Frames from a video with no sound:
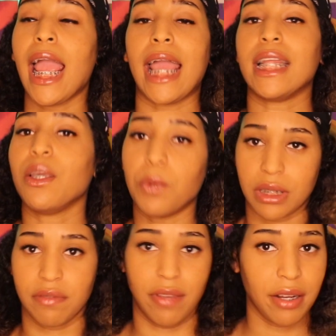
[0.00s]
and he
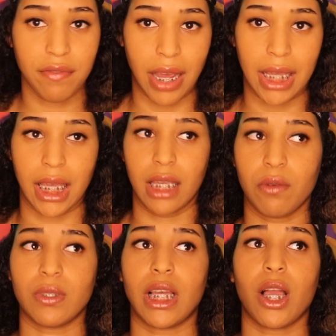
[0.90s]
wasn't verifying
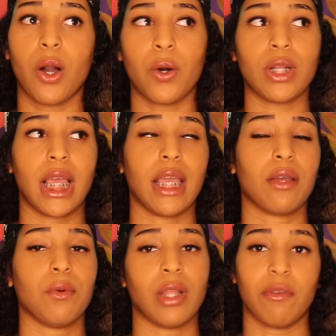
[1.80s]
was like, oh,
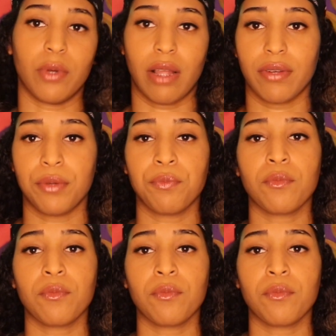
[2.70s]
like whatever, whatever.